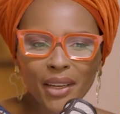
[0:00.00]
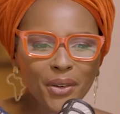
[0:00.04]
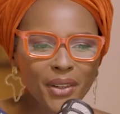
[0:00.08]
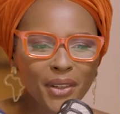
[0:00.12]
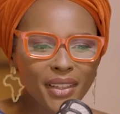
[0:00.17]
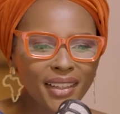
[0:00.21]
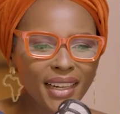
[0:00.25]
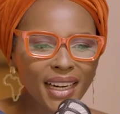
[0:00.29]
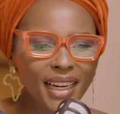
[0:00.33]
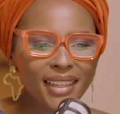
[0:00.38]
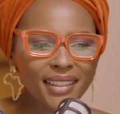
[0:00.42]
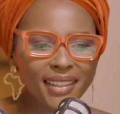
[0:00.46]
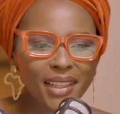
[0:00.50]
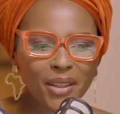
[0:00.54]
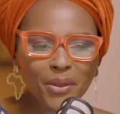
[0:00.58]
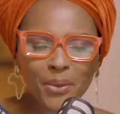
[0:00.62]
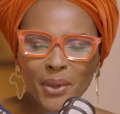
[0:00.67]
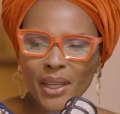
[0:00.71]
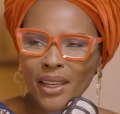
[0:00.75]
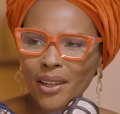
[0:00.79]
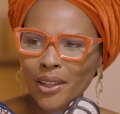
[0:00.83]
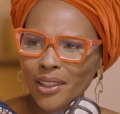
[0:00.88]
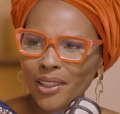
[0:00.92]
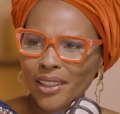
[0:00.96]
And we realize that
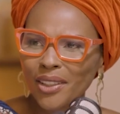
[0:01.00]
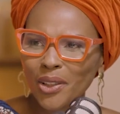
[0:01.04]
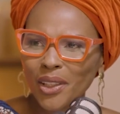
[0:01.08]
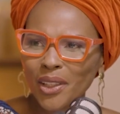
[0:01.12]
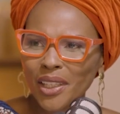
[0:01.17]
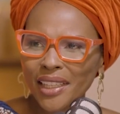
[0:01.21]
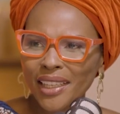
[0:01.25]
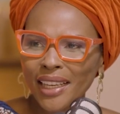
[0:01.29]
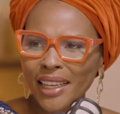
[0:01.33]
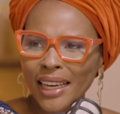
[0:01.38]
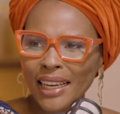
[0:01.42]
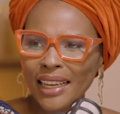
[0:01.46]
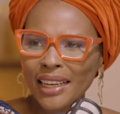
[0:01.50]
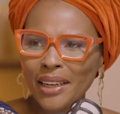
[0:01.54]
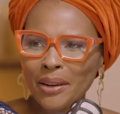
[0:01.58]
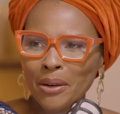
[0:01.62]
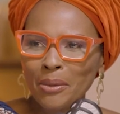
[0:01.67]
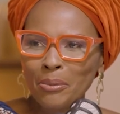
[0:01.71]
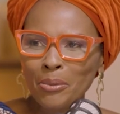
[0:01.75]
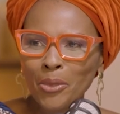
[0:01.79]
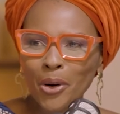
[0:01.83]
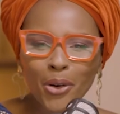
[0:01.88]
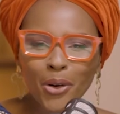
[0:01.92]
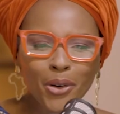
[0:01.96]
we are actually
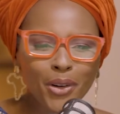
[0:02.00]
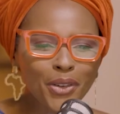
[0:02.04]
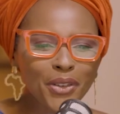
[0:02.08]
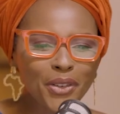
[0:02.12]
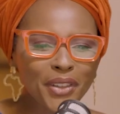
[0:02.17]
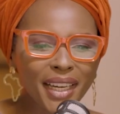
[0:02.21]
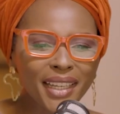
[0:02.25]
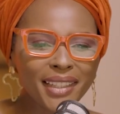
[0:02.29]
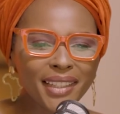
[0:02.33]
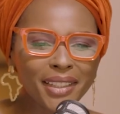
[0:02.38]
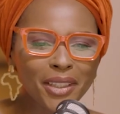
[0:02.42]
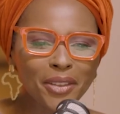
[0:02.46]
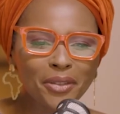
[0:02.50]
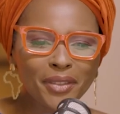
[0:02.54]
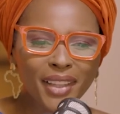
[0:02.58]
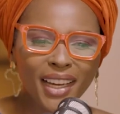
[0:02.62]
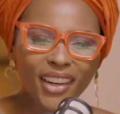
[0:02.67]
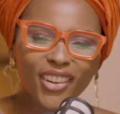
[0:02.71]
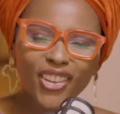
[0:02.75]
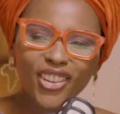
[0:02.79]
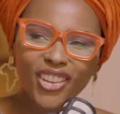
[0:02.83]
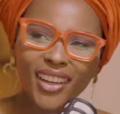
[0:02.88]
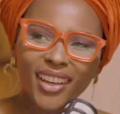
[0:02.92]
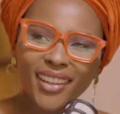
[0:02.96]
more creative
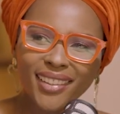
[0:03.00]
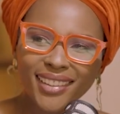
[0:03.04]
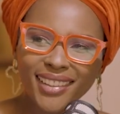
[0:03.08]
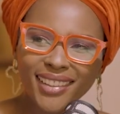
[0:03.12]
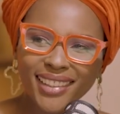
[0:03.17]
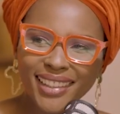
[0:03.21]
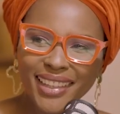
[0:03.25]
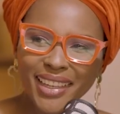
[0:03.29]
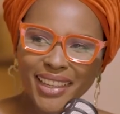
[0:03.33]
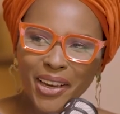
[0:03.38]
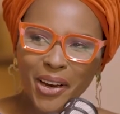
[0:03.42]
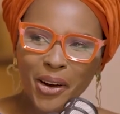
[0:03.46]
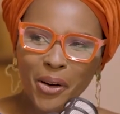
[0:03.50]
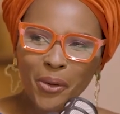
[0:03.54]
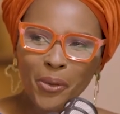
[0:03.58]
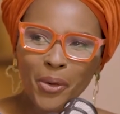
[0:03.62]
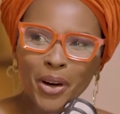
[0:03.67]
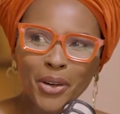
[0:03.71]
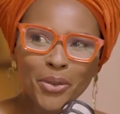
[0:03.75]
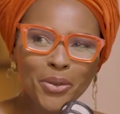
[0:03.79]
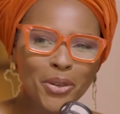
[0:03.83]
than just what